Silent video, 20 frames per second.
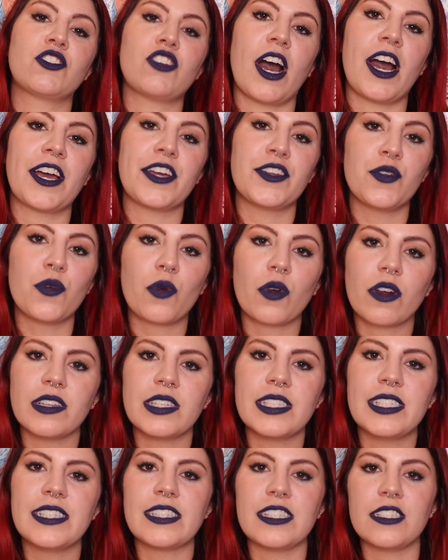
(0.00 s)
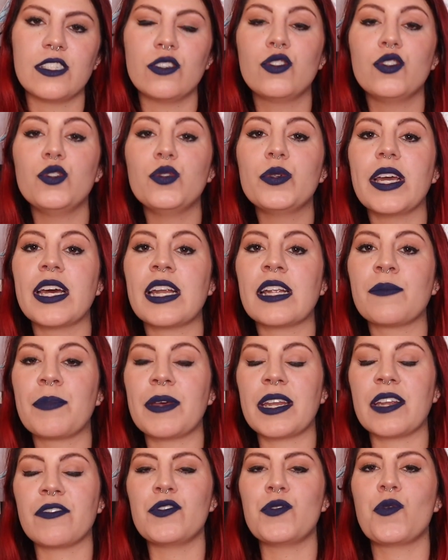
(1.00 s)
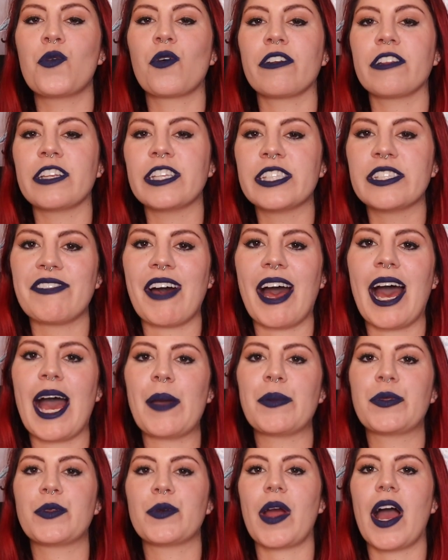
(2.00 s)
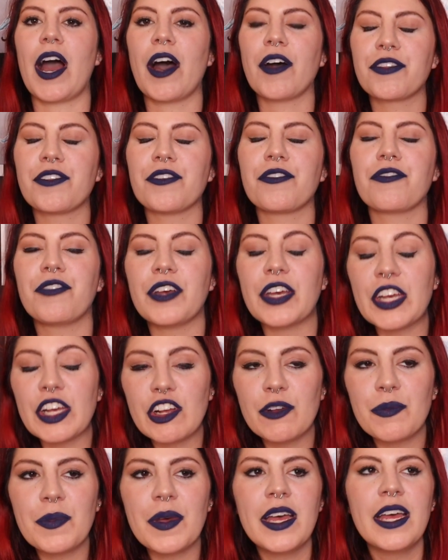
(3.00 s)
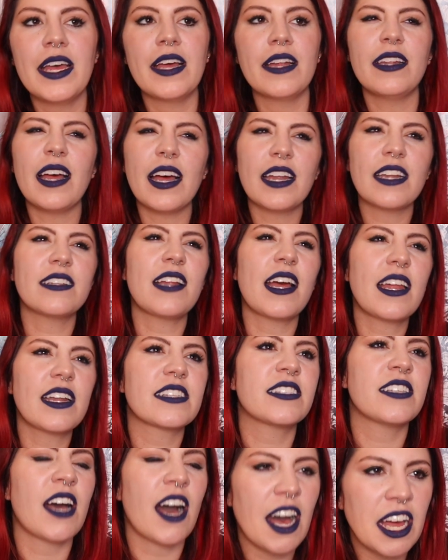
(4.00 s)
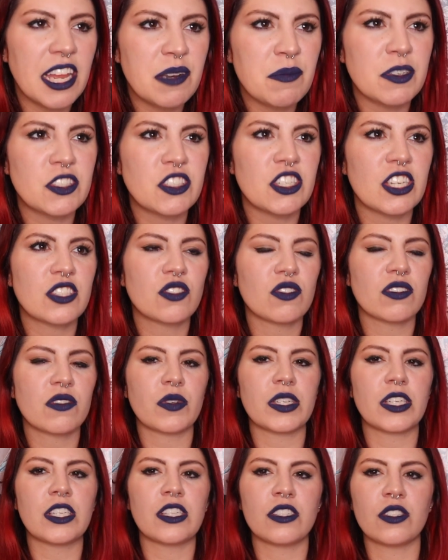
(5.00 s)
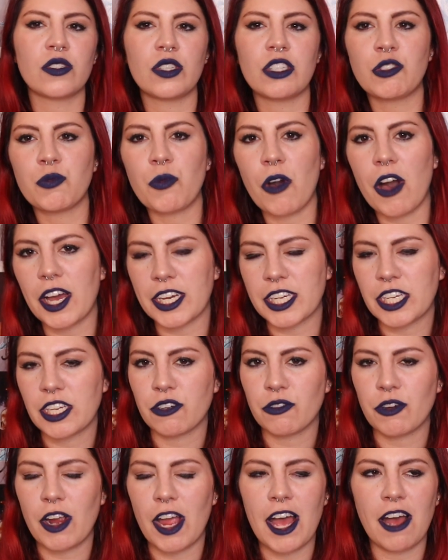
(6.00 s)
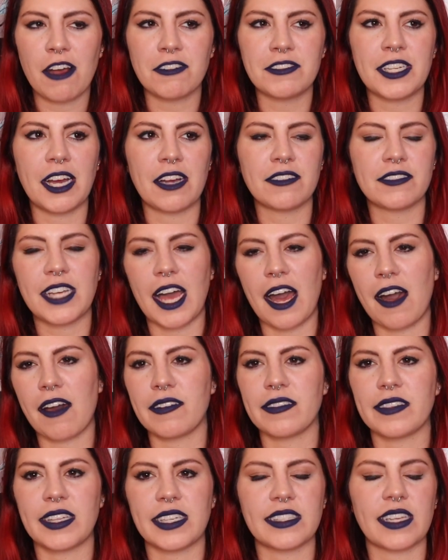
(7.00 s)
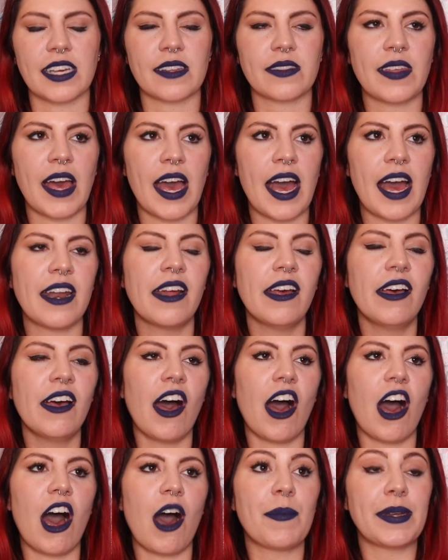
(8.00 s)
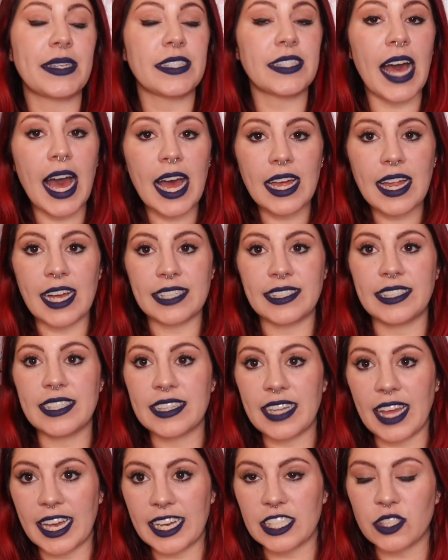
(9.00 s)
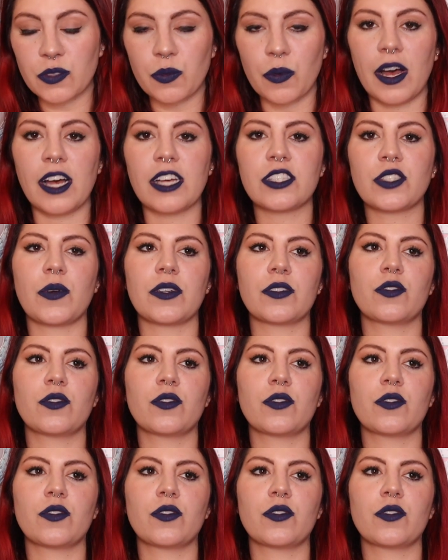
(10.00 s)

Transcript: shot in New Orleans, and you do get a bit of New Orleans vibe throughout the film. Not a ton, but just sort of when he's walking around downtown and things like that. And that I did like as well, so I